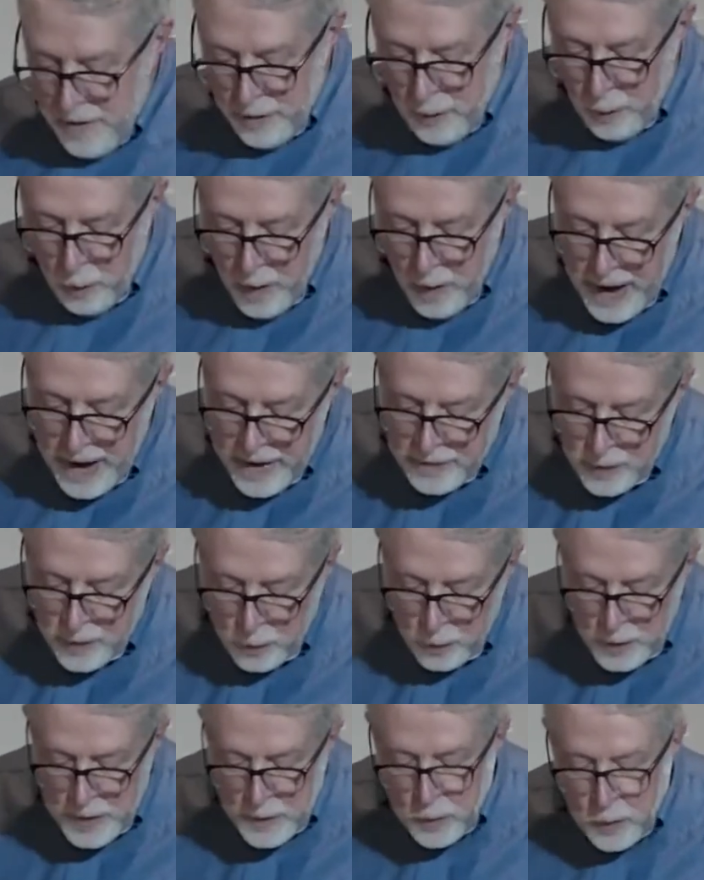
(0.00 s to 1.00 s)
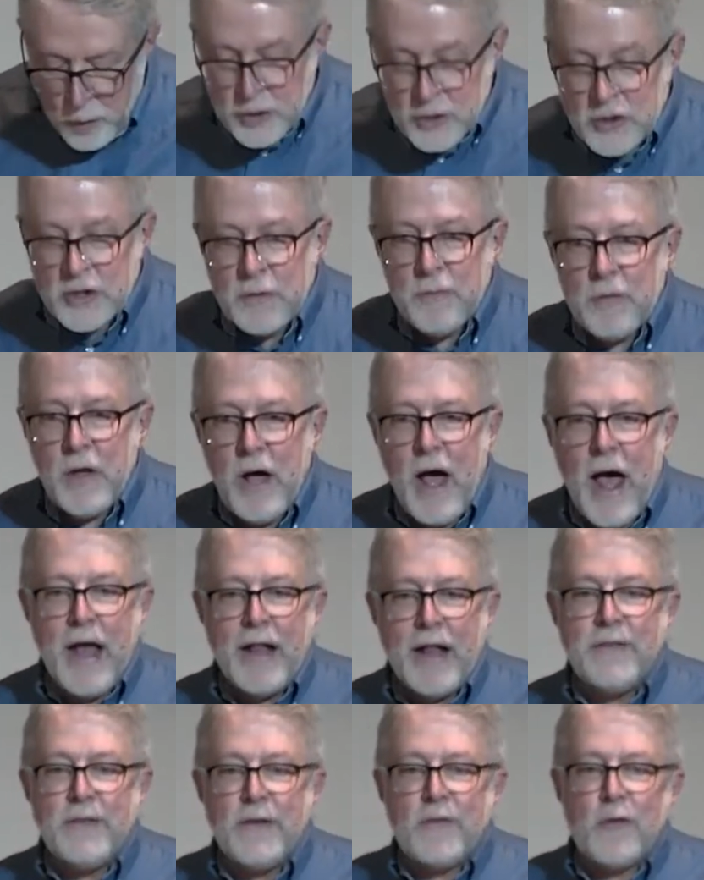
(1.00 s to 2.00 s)
the way that we worship
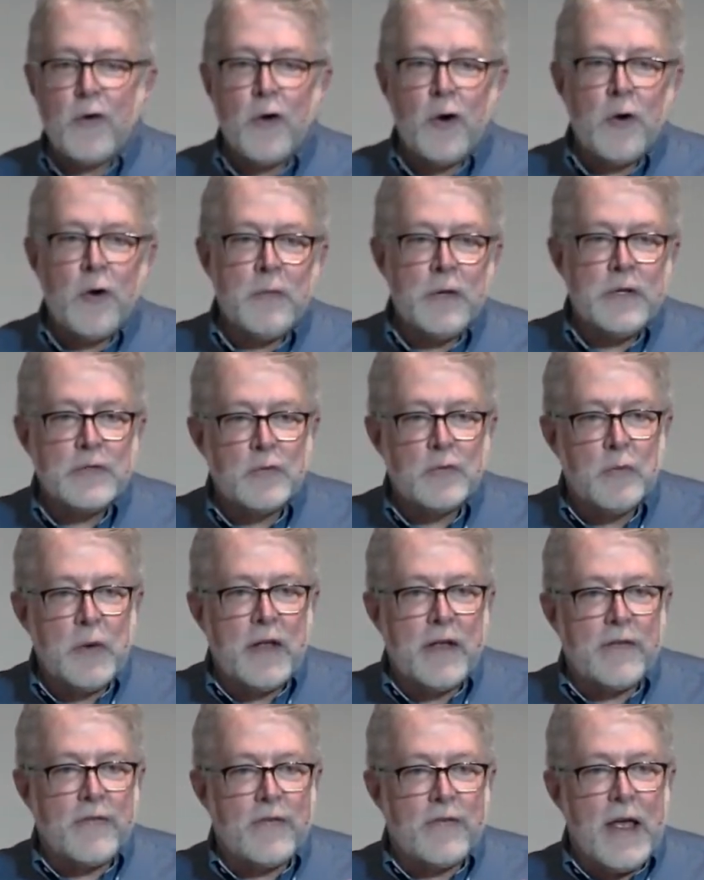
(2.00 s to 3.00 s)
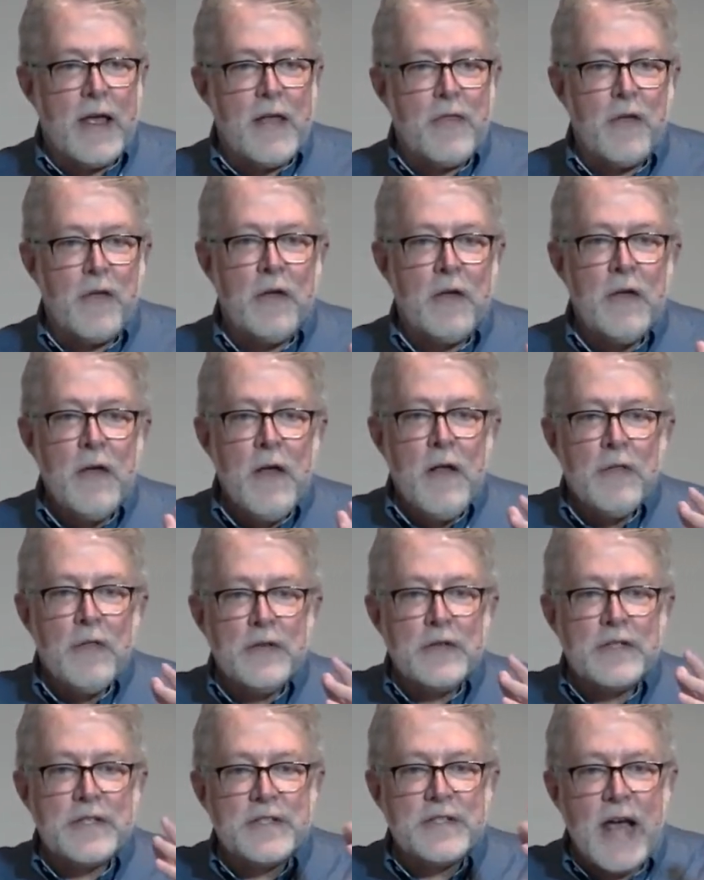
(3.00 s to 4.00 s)
God, determines, we could say, the
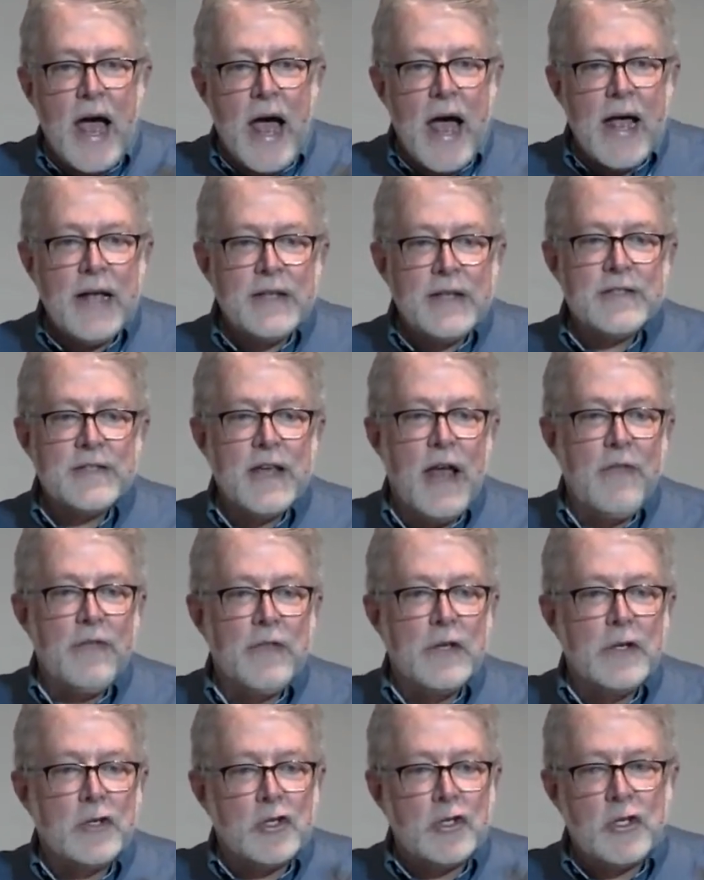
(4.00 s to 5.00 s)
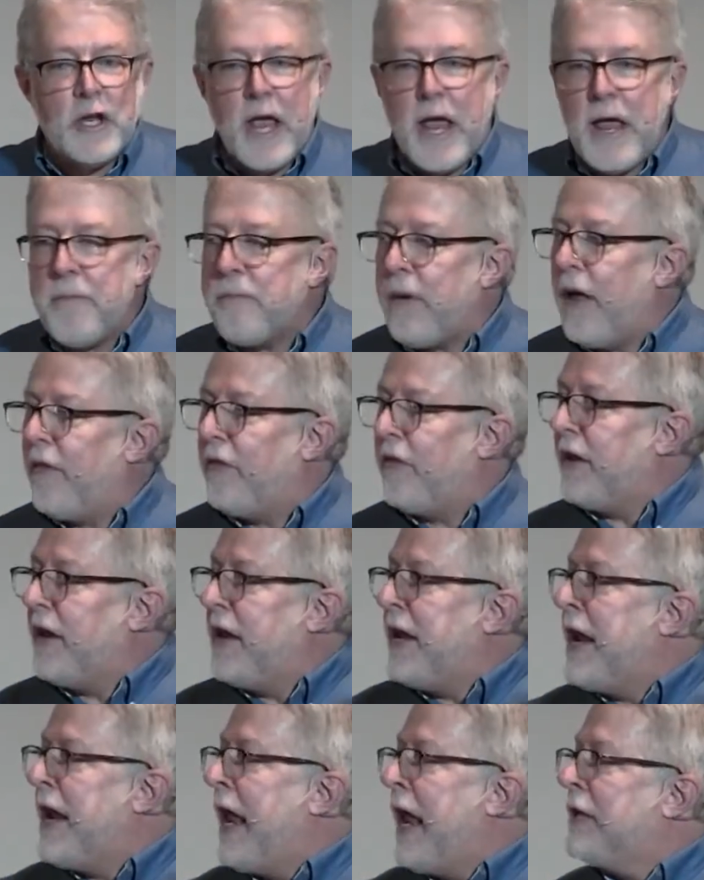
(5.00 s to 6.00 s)
the size and the shape and the
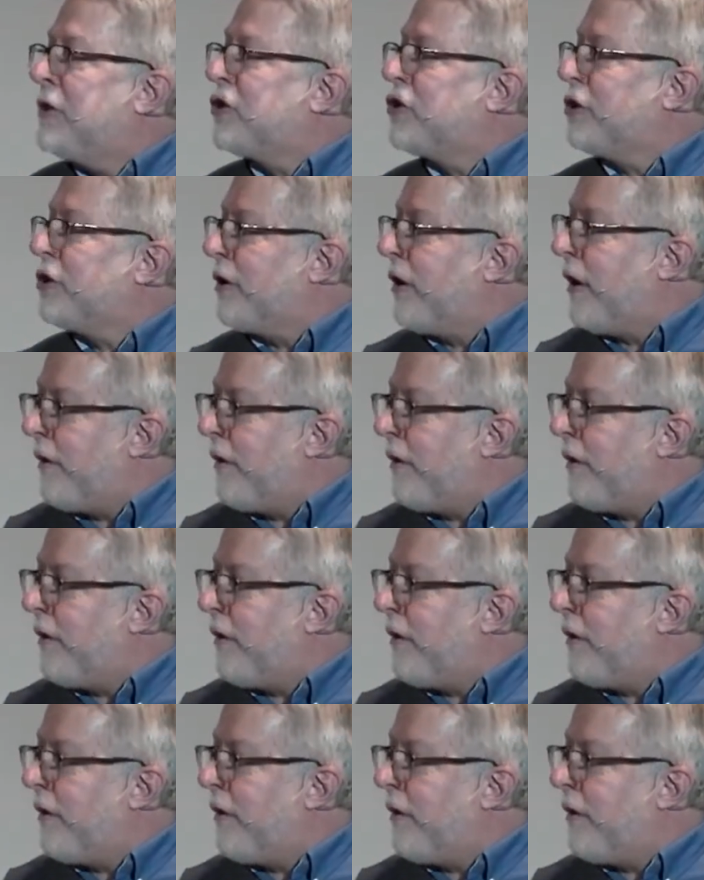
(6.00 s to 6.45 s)
nature